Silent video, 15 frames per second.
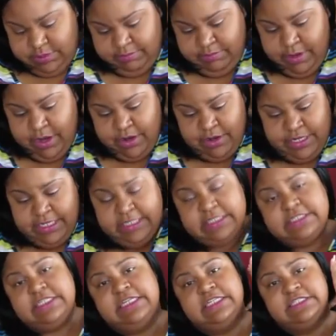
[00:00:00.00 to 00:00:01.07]
burn
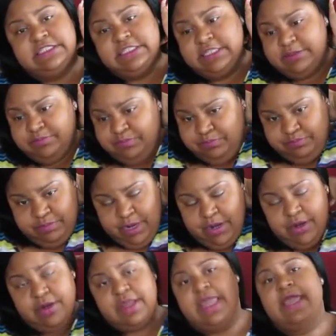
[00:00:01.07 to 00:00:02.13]
incense and
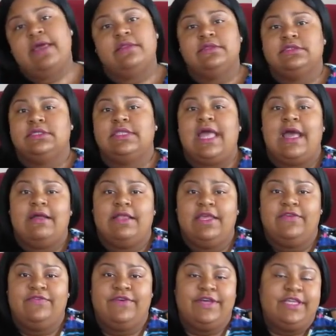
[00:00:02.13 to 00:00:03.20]
burn candles and all
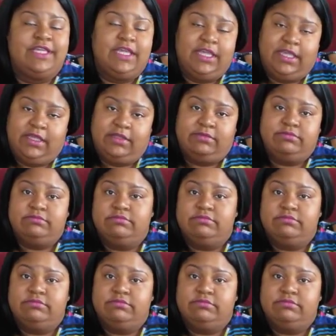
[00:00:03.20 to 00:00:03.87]
that for? Yeah.